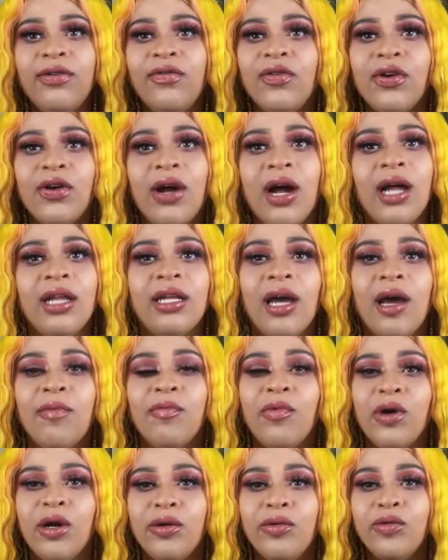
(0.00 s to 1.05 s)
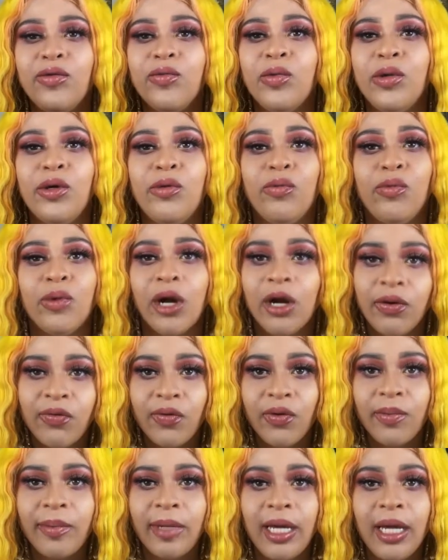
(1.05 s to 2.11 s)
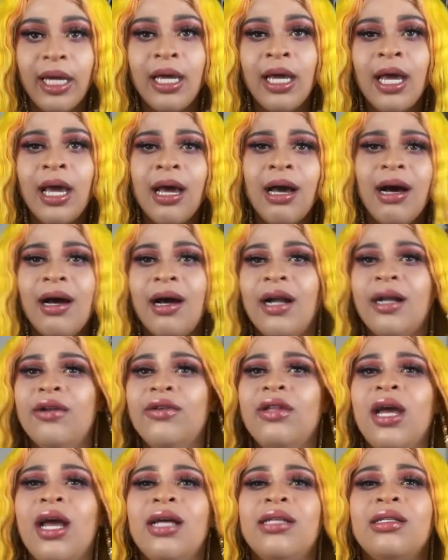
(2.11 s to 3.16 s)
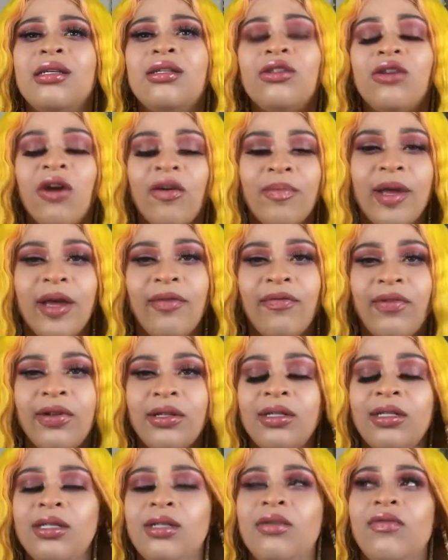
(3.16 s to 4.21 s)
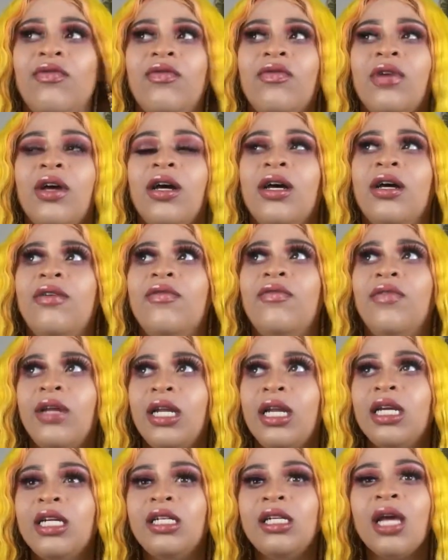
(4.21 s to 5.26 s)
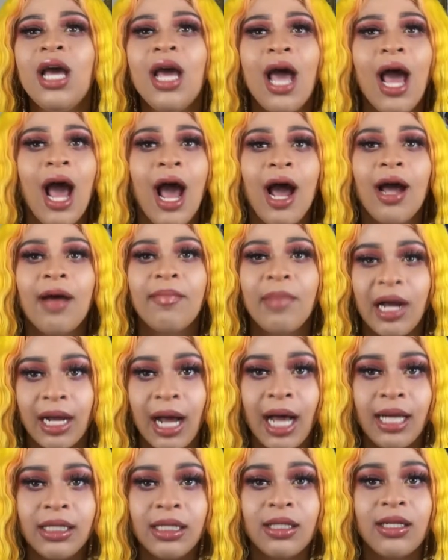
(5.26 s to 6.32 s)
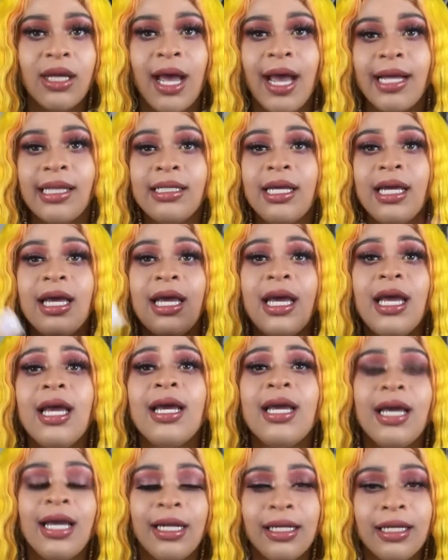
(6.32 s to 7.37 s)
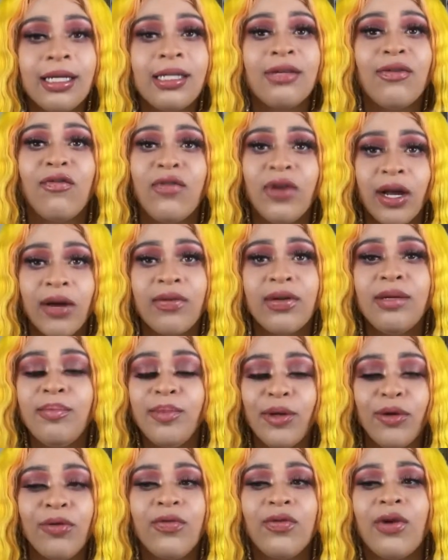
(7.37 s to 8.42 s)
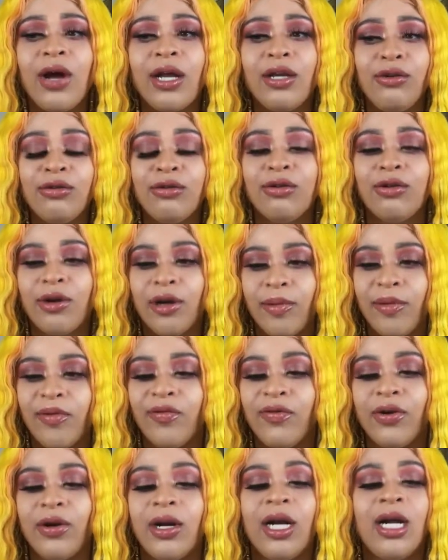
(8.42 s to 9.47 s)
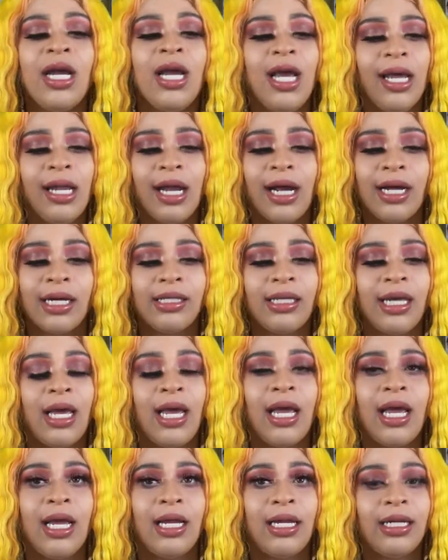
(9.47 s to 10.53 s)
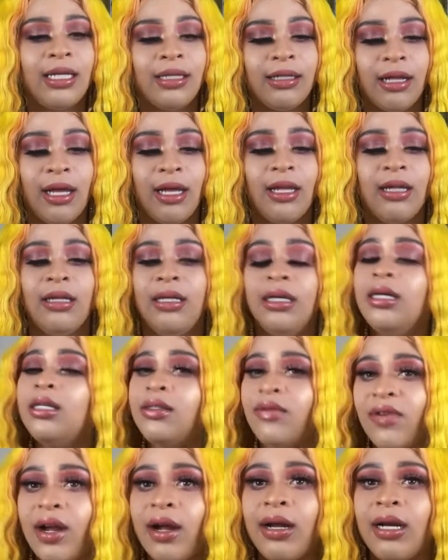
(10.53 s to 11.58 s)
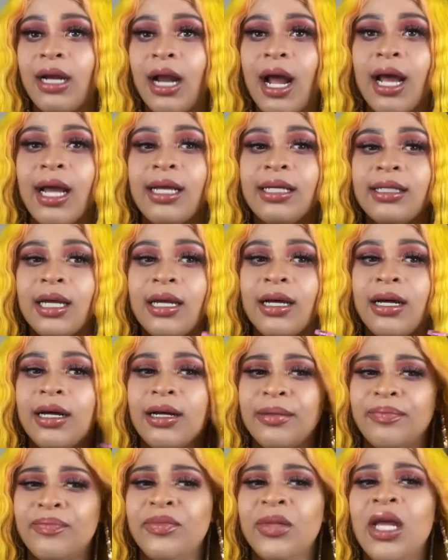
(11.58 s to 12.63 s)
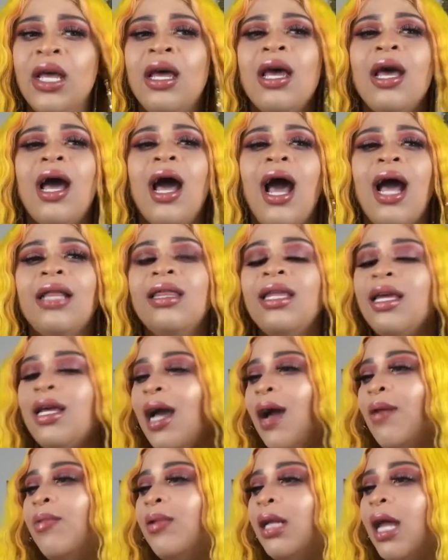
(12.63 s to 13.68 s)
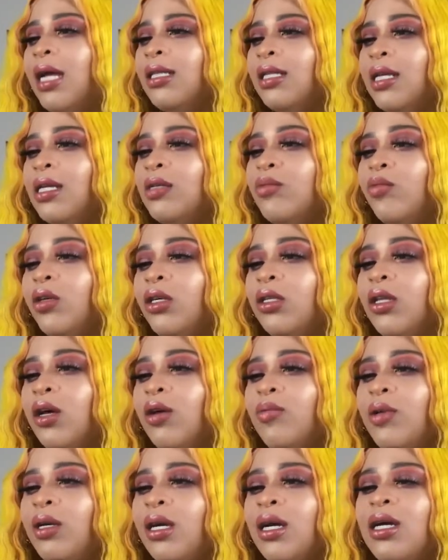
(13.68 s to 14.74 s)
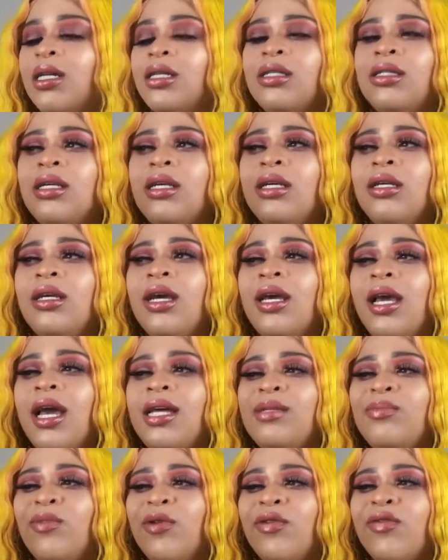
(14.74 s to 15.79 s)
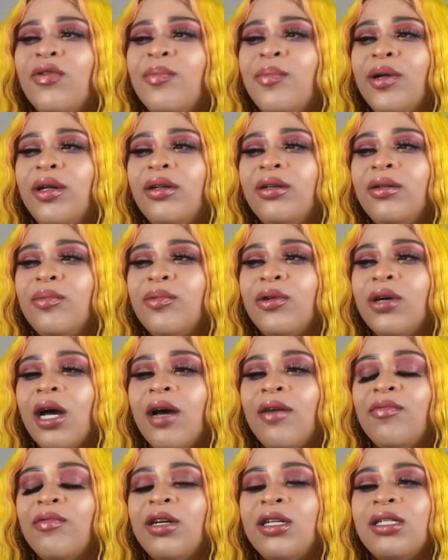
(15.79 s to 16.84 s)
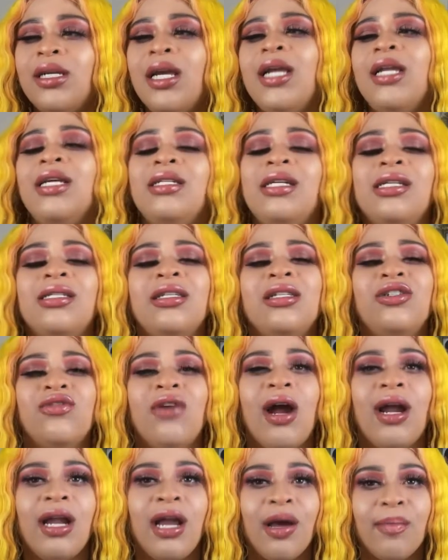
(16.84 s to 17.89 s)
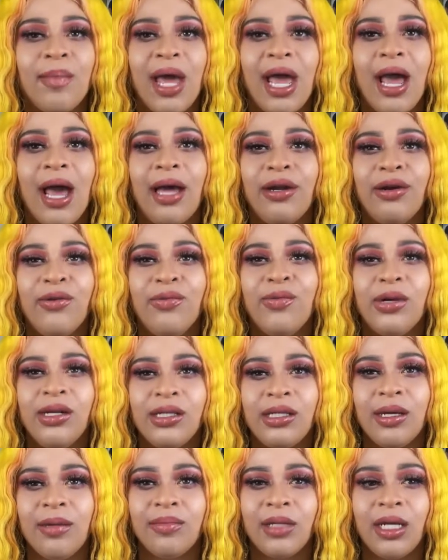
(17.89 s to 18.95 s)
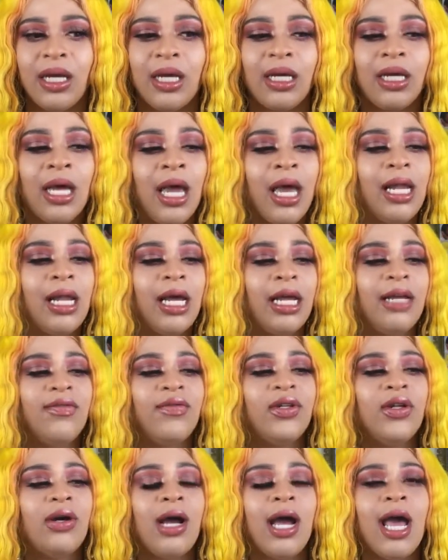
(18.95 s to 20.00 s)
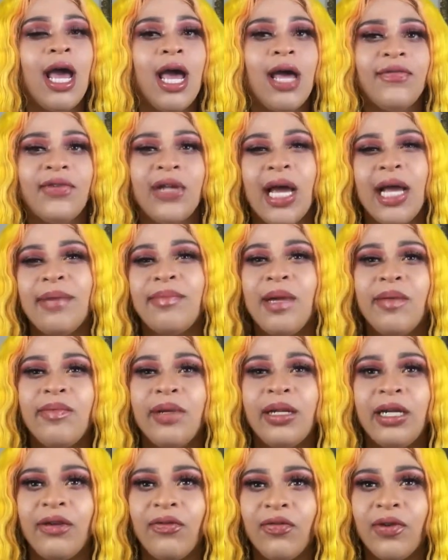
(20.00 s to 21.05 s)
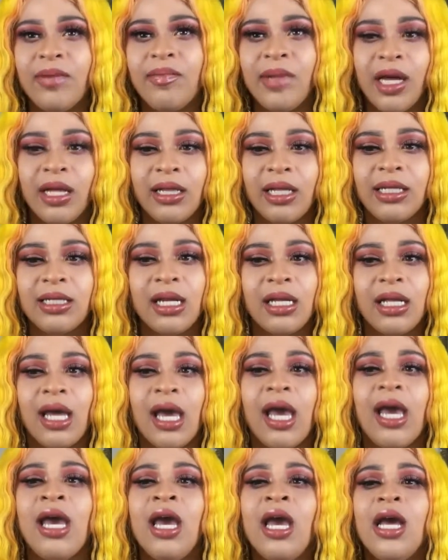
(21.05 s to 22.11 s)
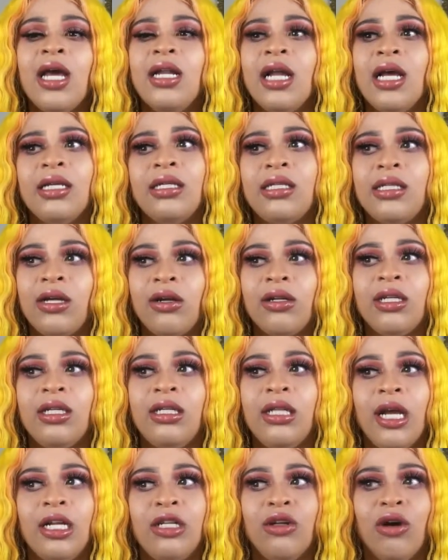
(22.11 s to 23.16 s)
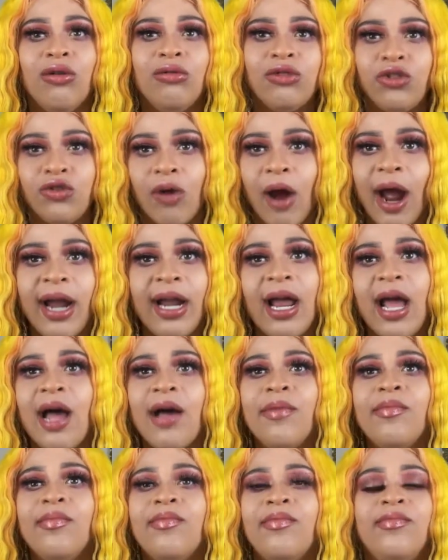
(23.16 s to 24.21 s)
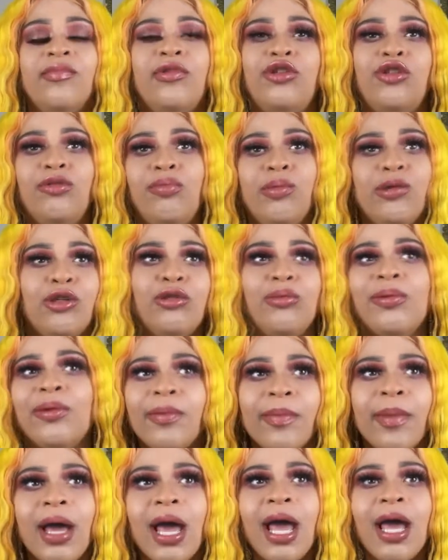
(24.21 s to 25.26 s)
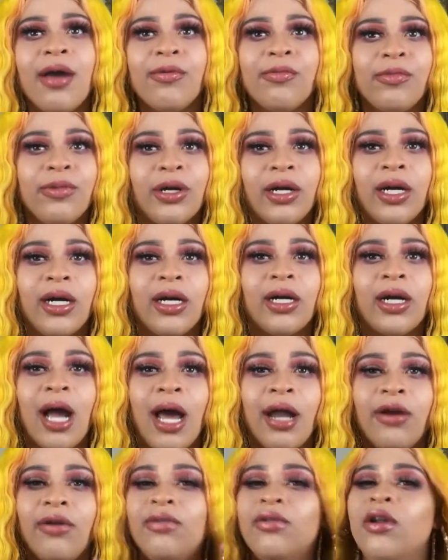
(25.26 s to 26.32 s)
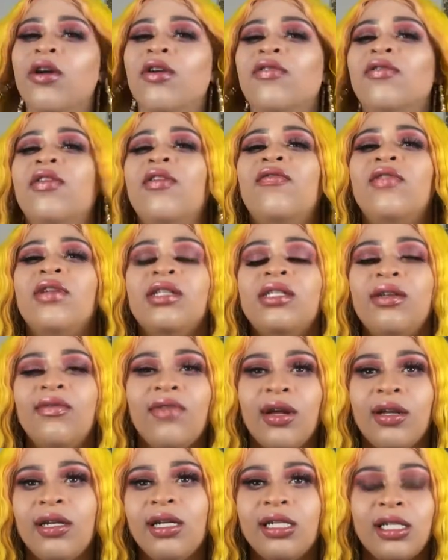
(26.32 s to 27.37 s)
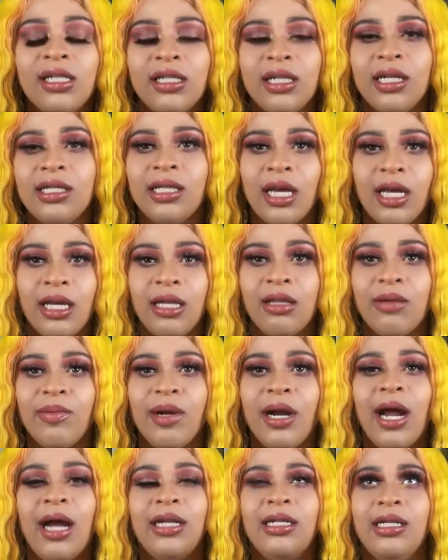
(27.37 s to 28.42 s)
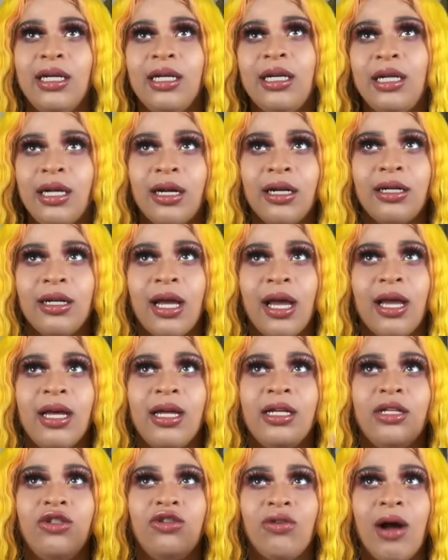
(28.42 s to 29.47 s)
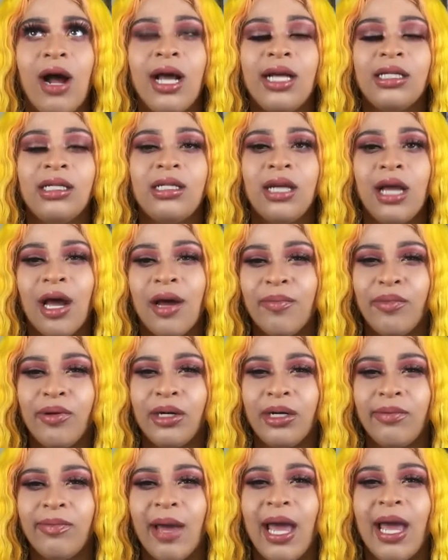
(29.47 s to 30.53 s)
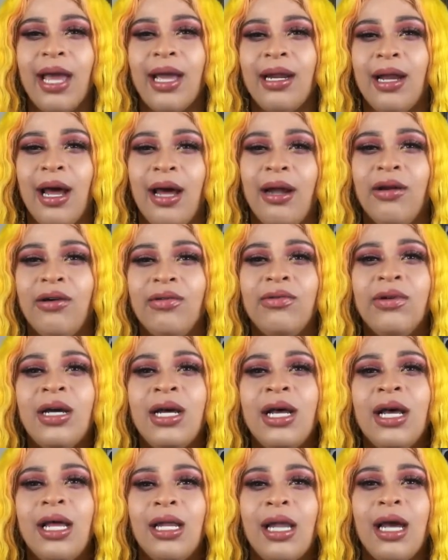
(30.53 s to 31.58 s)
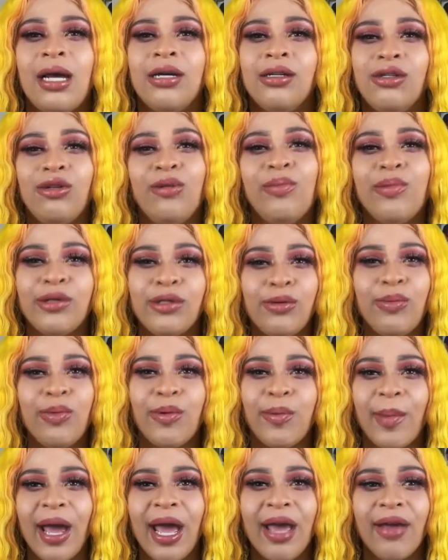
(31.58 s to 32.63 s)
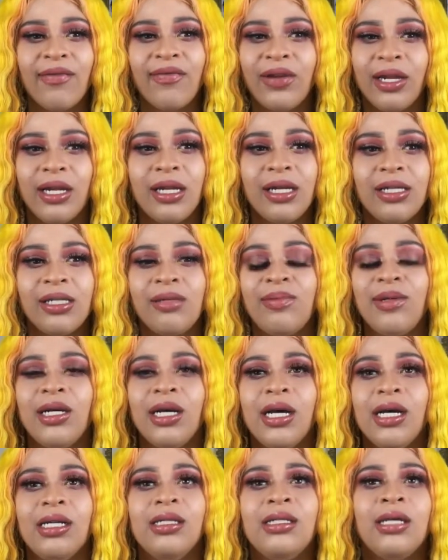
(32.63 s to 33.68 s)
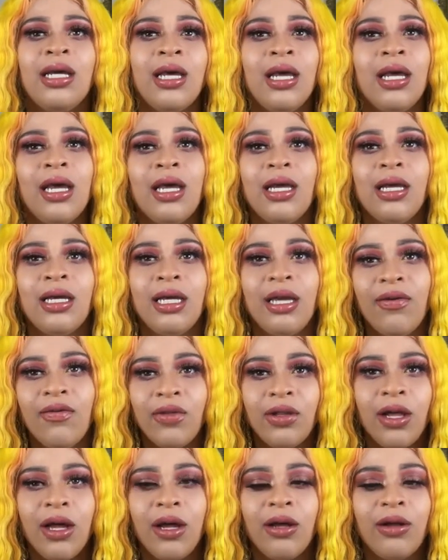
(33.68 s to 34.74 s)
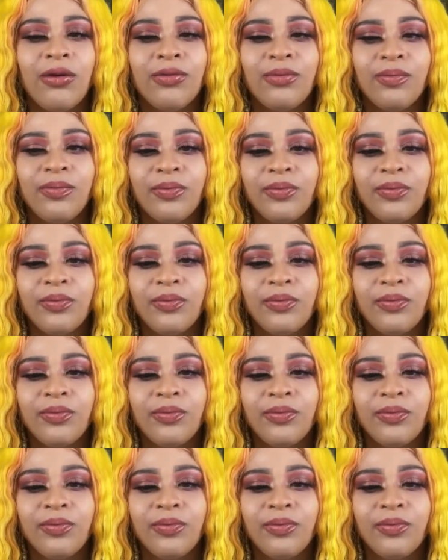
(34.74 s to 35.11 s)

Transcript: even know how that one would work for me. I know that has a soft matte finish. My god sister has it. It looks very beautiful. I used it on her before, like I said, and it looks very nice. I think I would like this more though, because it has more of a buildable coverage and it doesn't dry down matte. I don't want something like, even though I have like Maybelline Fit Me and things like that, necessarily they don't dry down super matte, where I don't know if the Fenty foundation does that either, but I did hear that it dries down pretty matte, and I don't like a super matte finish, because even though